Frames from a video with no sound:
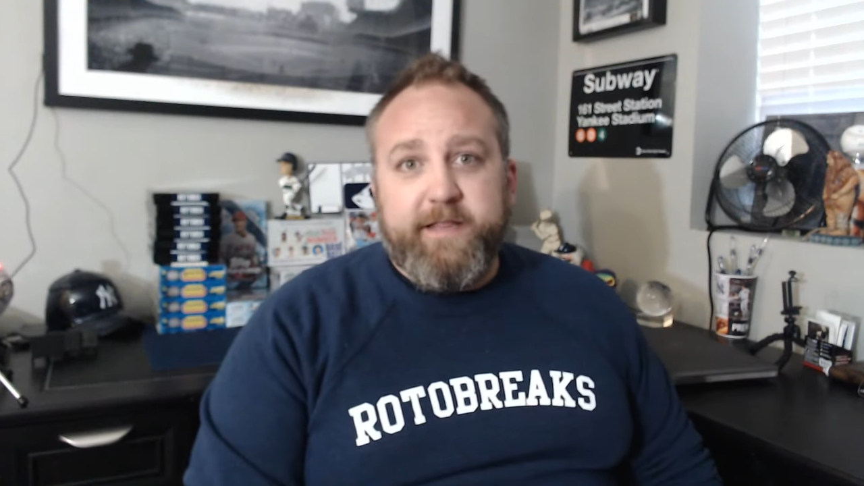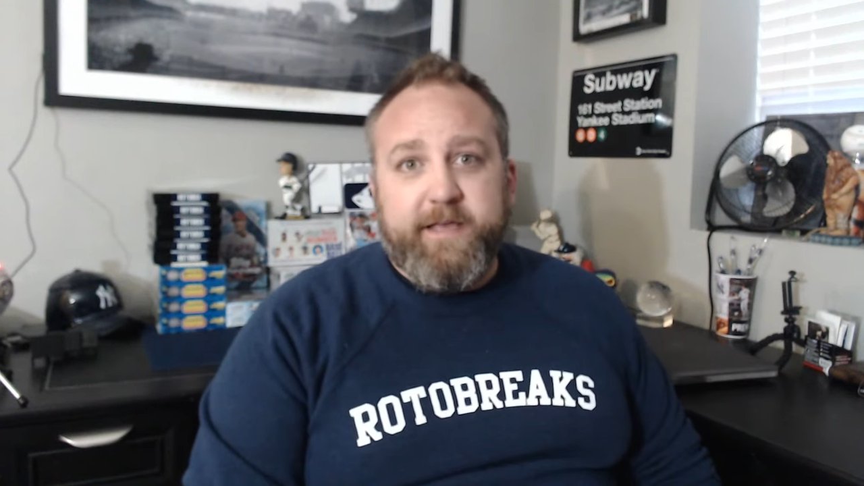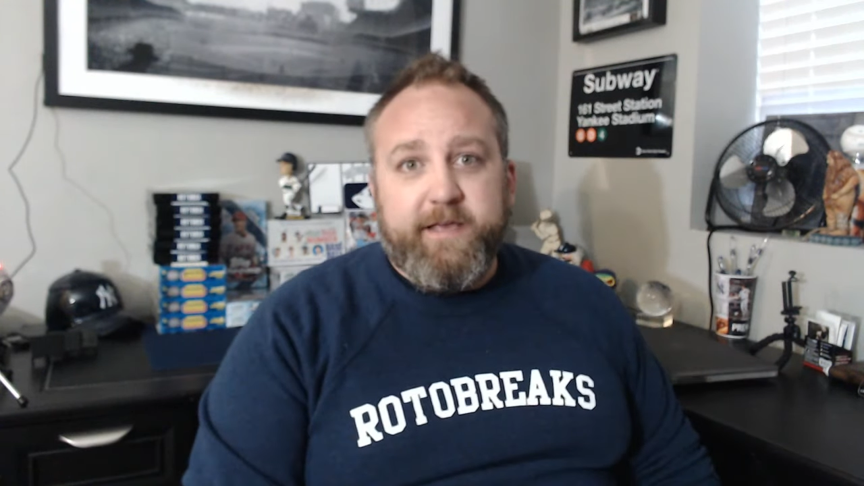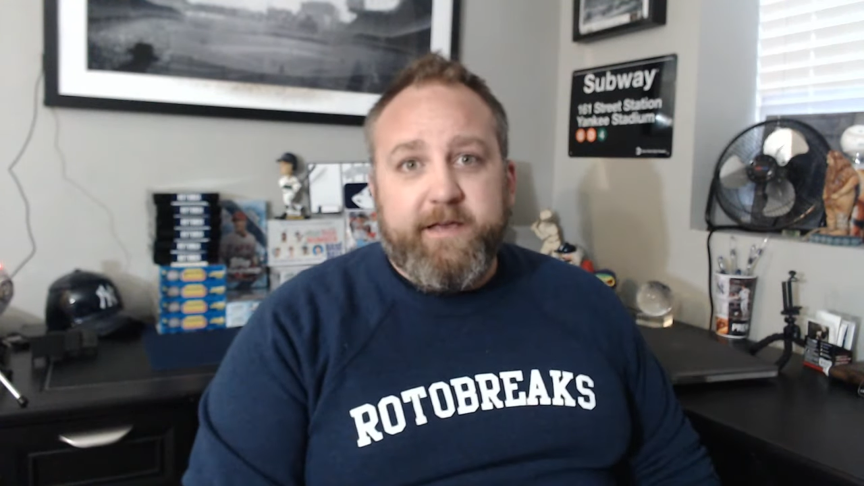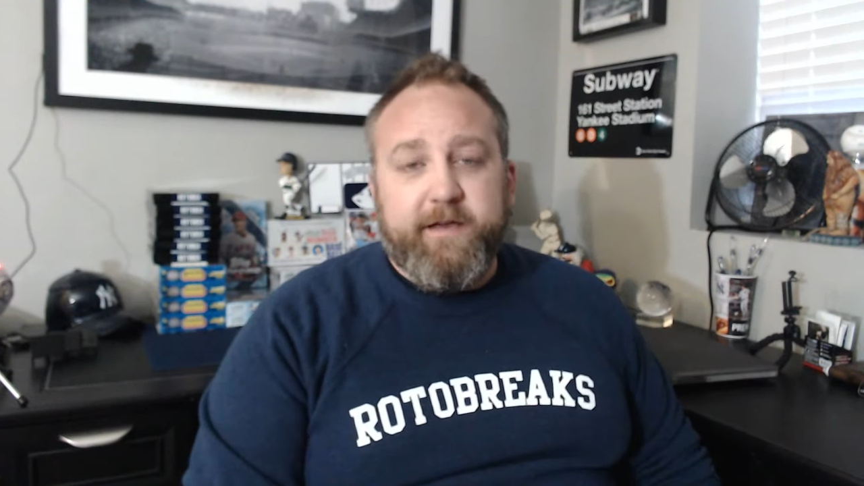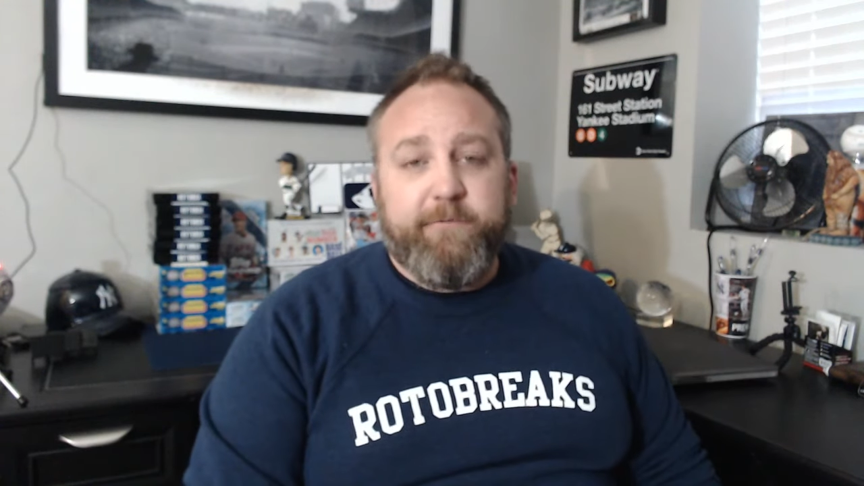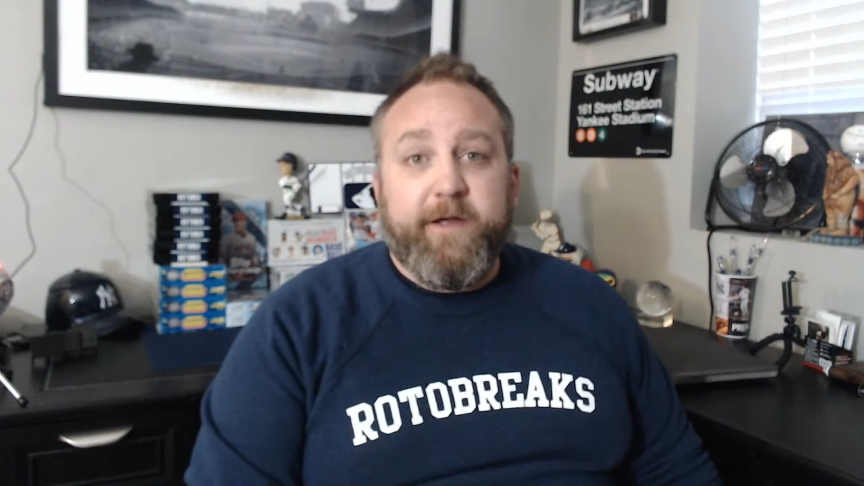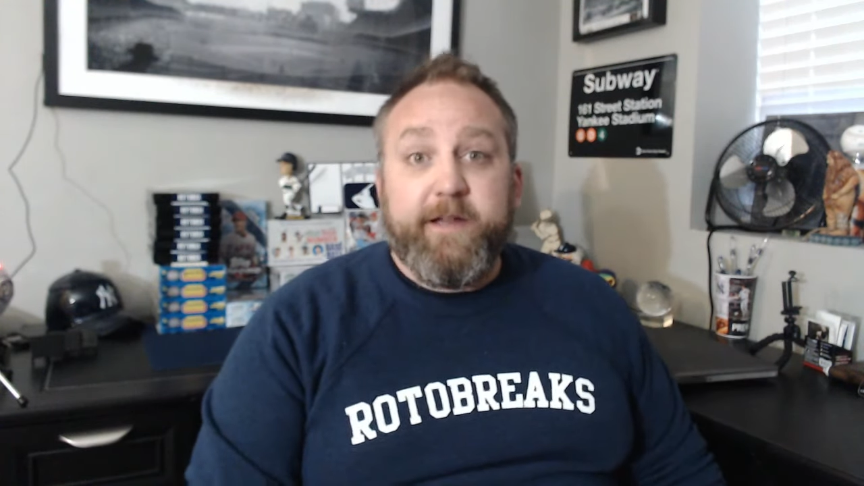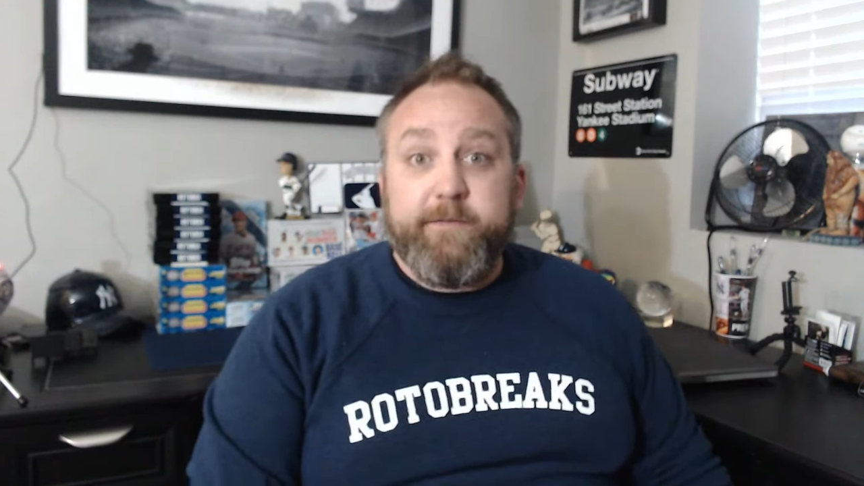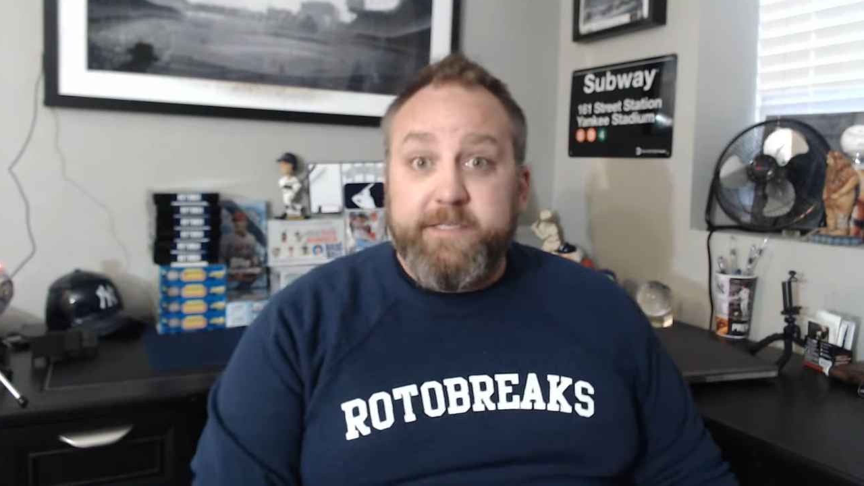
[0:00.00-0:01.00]
the
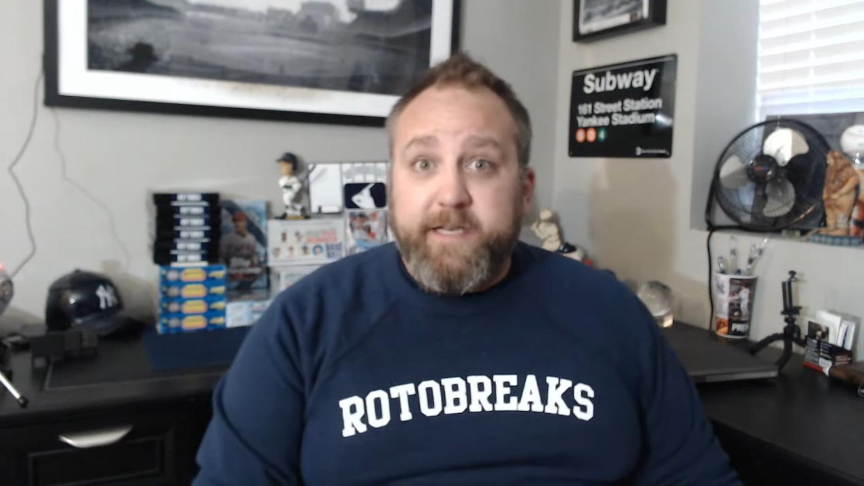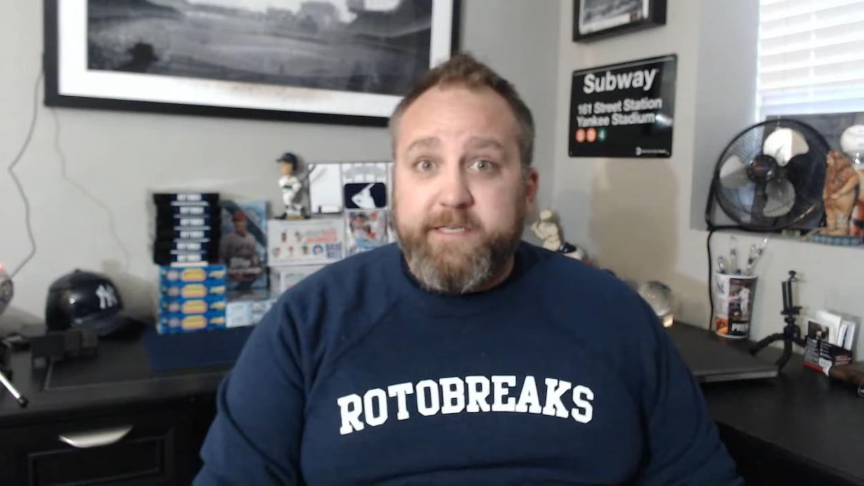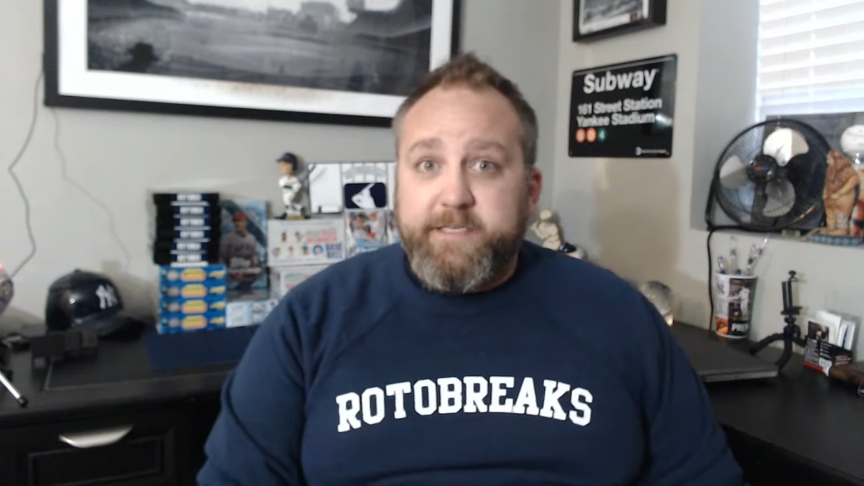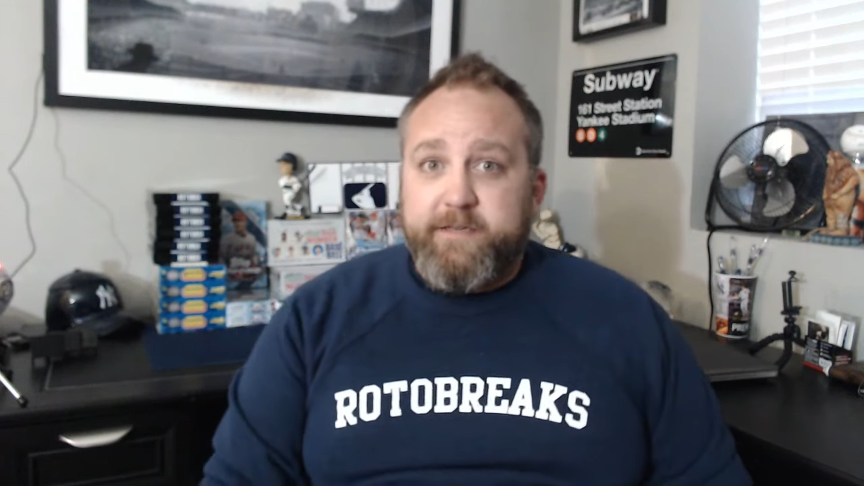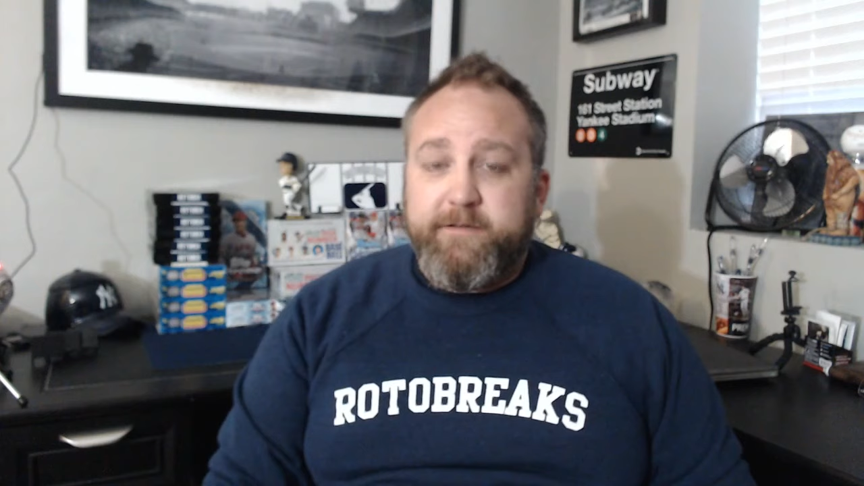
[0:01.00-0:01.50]
randomization.